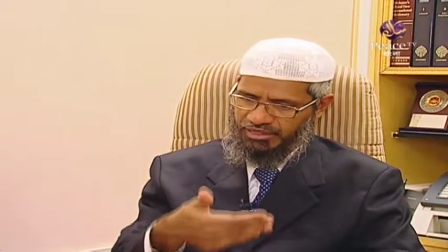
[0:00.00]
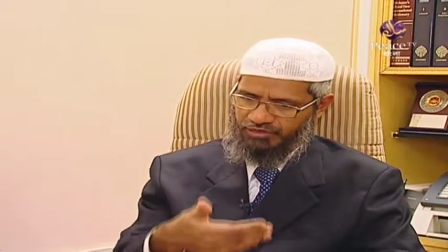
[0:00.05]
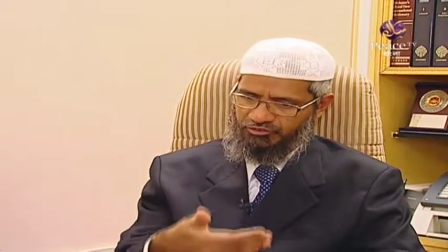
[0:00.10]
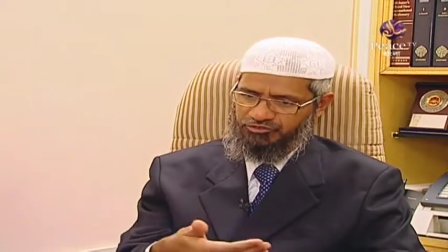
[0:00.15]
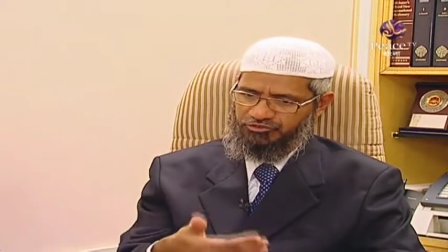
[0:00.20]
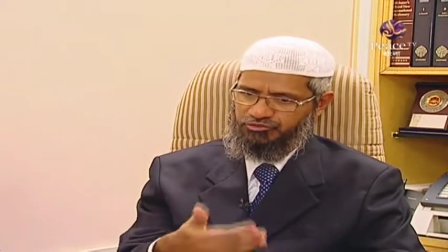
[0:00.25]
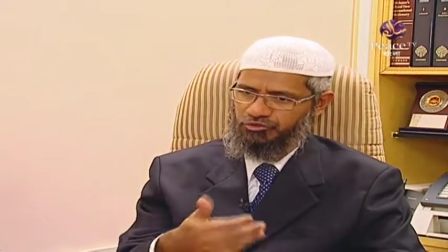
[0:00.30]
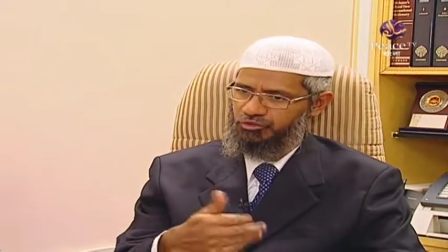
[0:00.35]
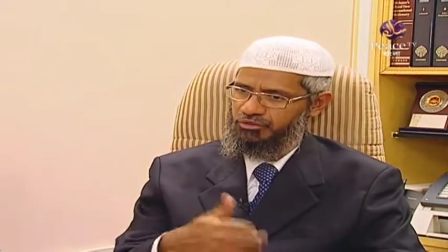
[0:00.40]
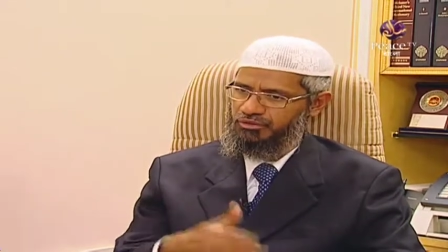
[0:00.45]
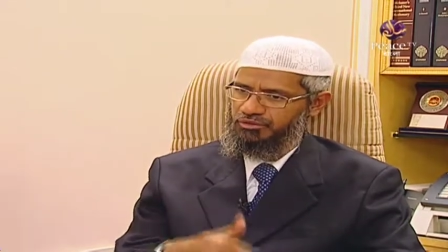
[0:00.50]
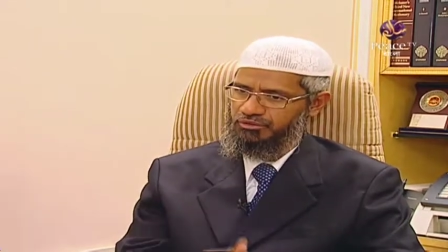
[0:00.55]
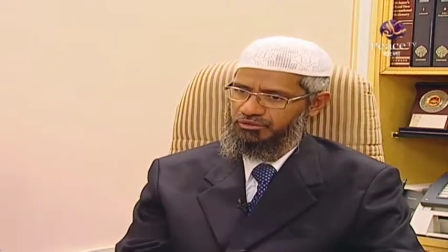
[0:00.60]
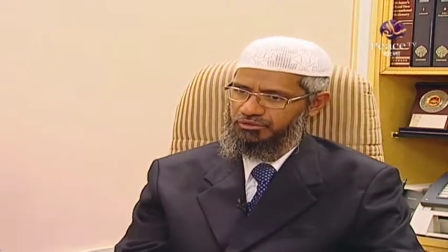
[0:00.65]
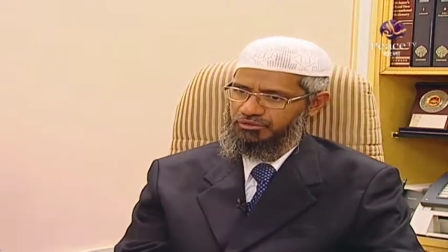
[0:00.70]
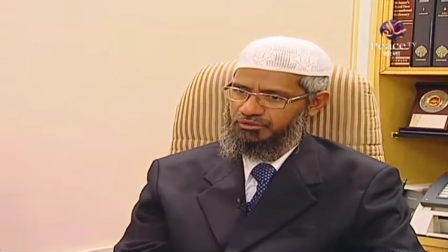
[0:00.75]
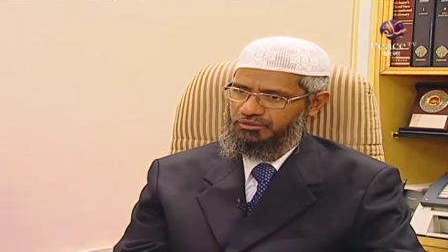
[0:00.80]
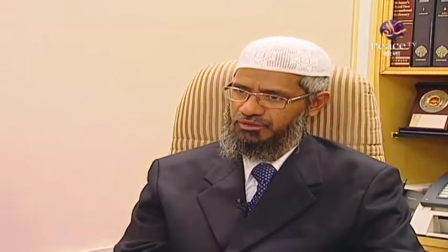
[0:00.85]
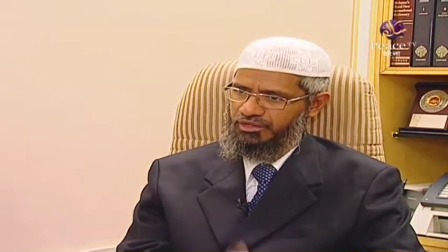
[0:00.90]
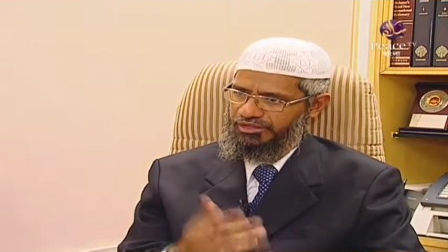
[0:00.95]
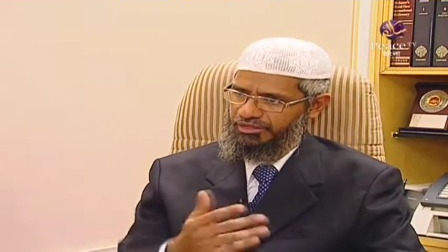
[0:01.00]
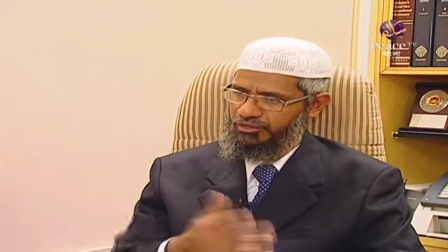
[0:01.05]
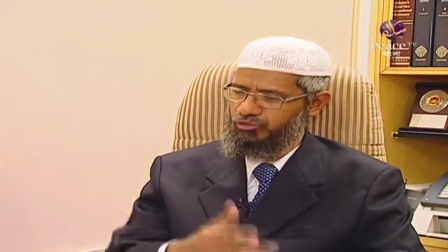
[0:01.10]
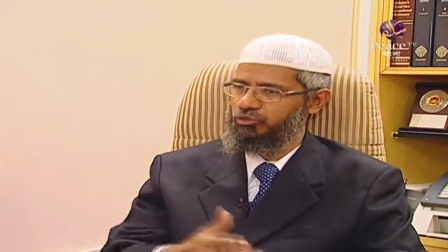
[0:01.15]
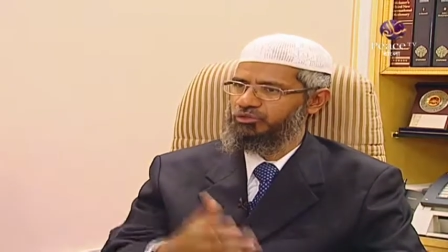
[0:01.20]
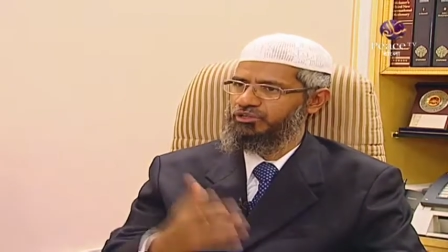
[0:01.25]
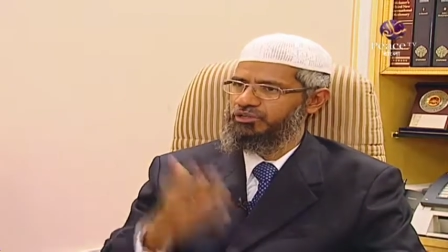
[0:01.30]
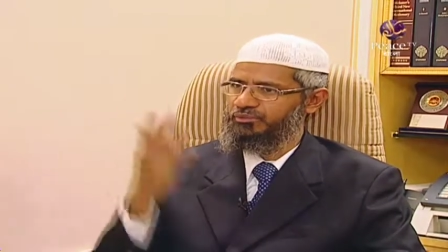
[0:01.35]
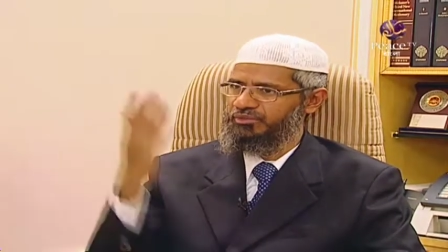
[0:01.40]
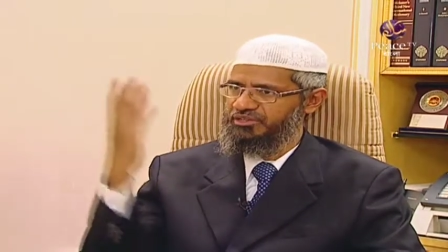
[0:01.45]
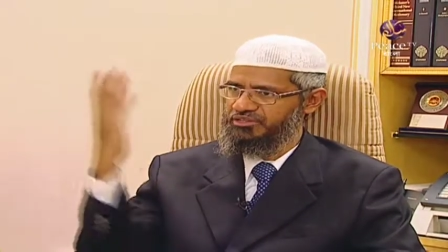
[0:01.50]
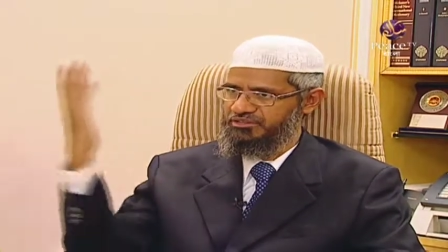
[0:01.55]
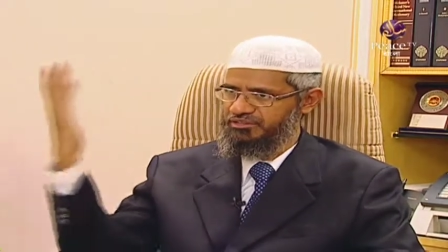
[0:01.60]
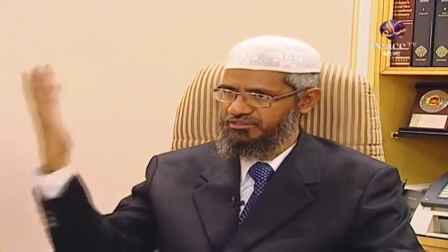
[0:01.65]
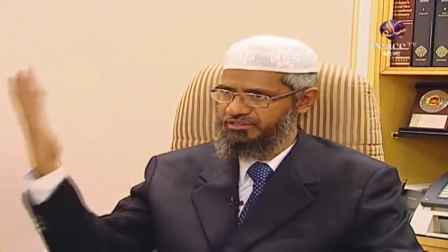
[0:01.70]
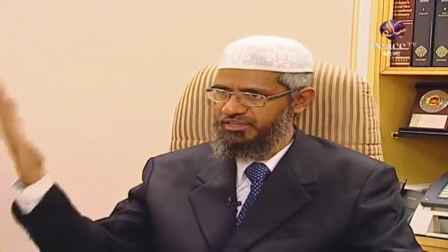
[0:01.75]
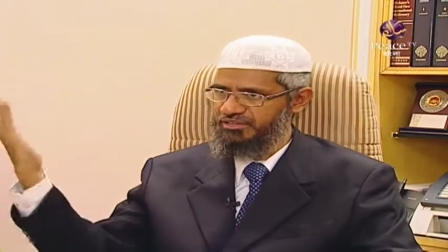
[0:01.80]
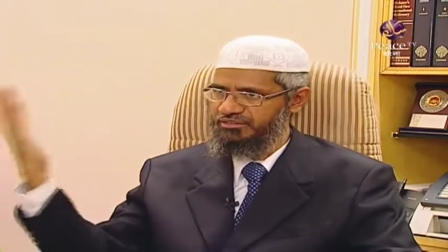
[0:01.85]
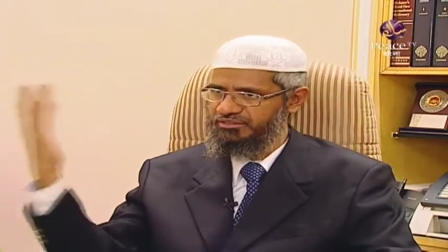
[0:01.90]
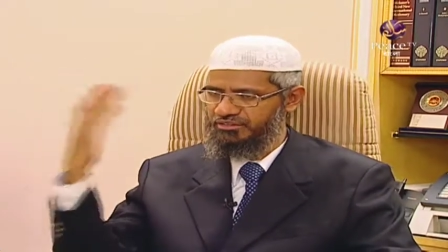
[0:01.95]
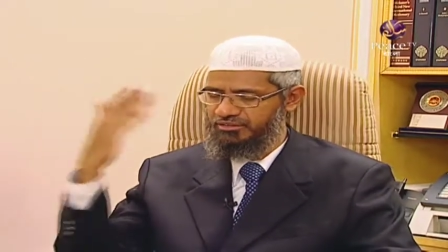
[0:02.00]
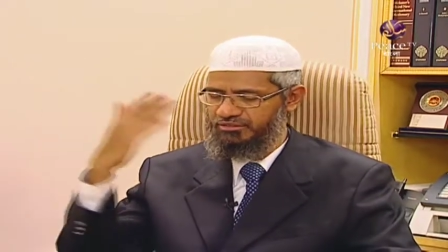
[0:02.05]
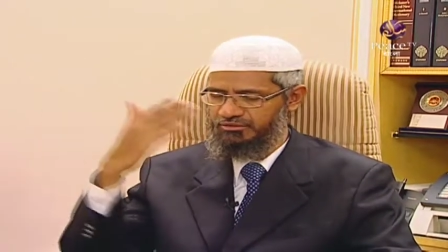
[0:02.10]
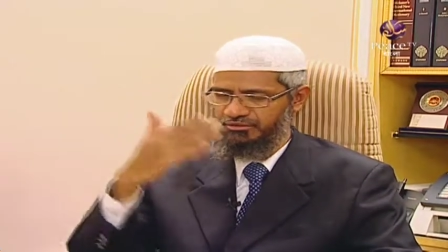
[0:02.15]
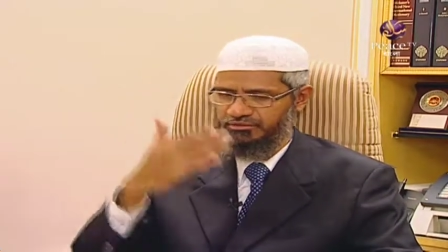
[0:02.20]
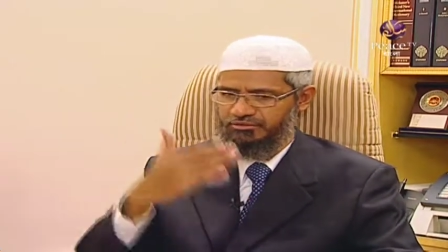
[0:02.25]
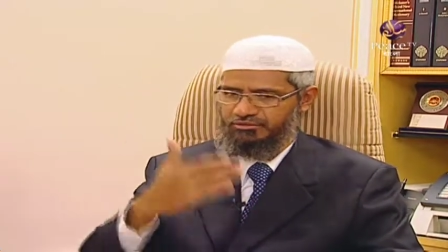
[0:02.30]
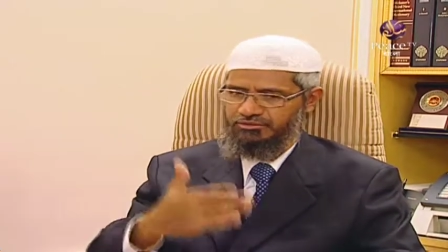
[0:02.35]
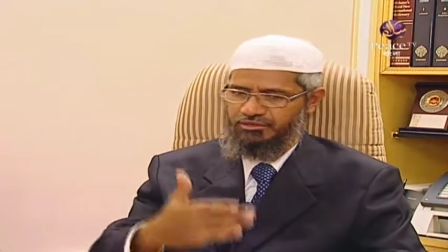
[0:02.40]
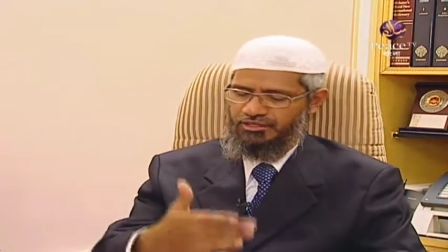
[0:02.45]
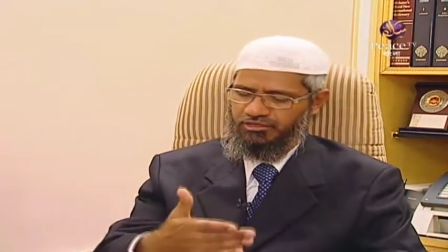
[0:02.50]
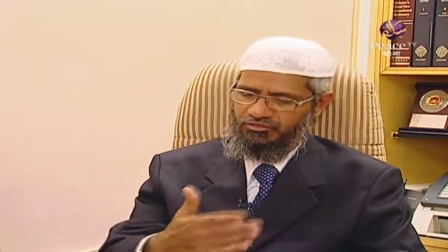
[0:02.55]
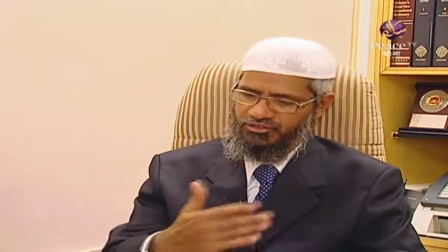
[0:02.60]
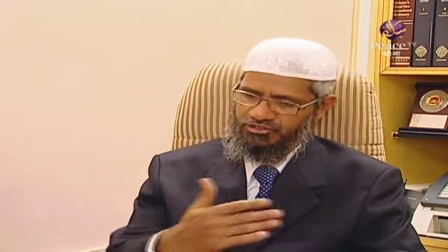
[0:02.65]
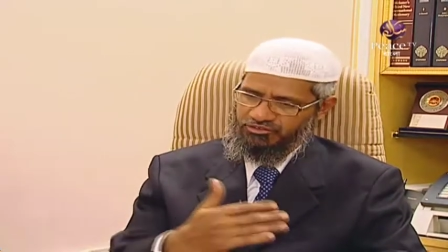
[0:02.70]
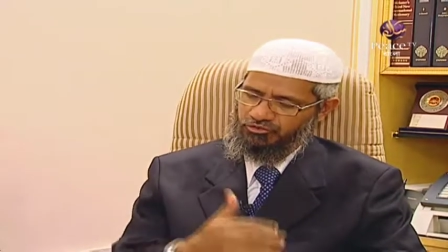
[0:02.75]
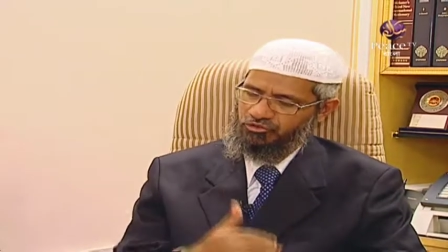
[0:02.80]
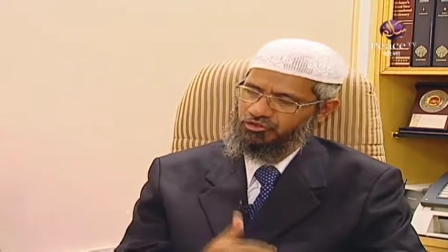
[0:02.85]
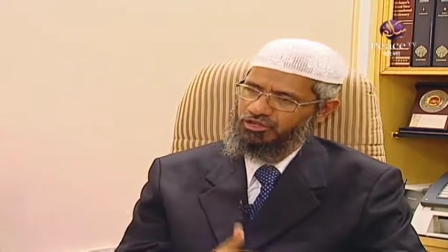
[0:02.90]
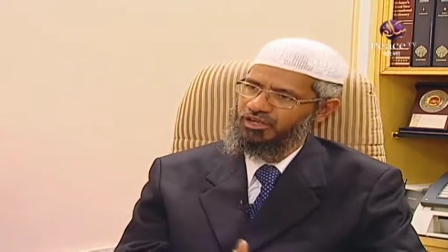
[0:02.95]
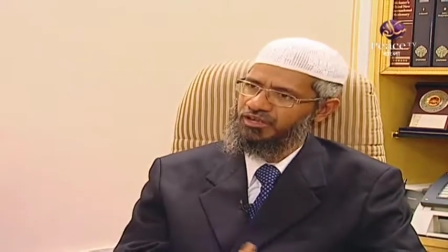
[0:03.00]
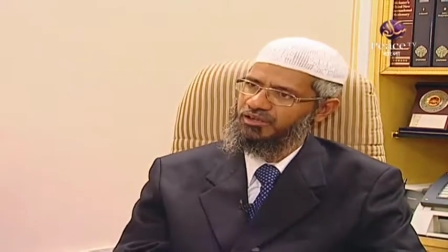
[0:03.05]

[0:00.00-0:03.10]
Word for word: I was told, and he quoted, mentioned Hadith, Hadrat the